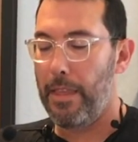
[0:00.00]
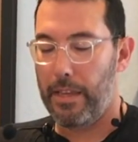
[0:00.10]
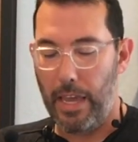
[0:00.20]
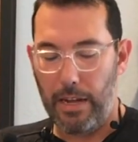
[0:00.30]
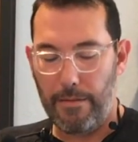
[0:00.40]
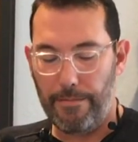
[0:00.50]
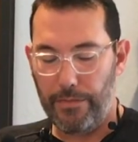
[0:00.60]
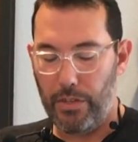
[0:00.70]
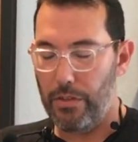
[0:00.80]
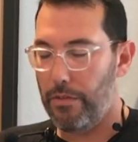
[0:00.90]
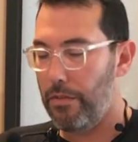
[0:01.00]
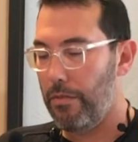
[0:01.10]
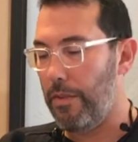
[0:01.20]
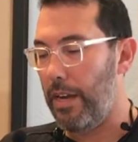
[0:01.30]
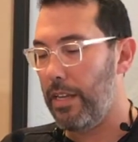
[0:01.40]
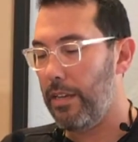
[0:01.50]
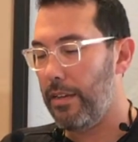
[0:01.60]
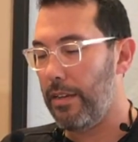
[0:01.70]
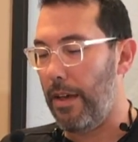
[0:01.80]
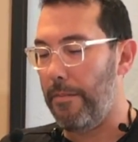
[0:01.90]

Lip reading: Again, 2, ready, go.